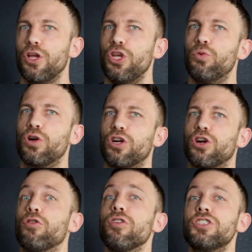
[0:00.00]
You
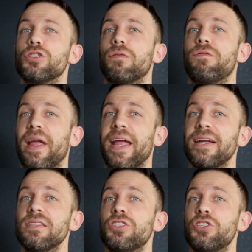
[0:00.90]
encourage your
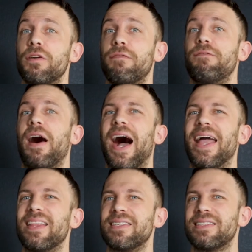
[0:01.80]
fans to
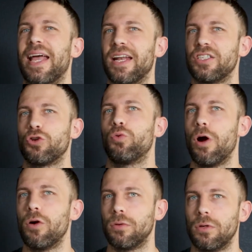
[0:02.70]
defy the status
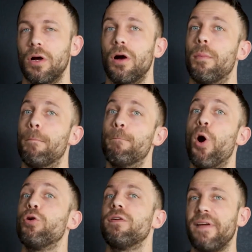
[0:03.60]
quo,
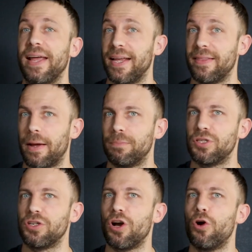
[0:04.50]
motivating them
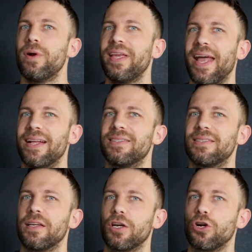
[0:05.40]
to go
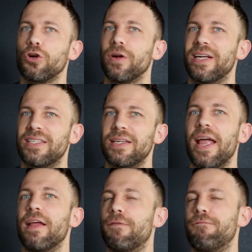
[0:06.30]
against the current
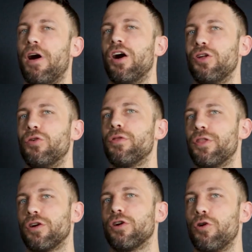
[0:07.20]
and follow
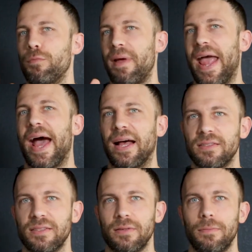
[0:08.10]
their own
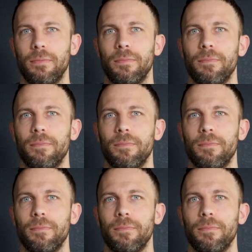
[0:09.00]
paths.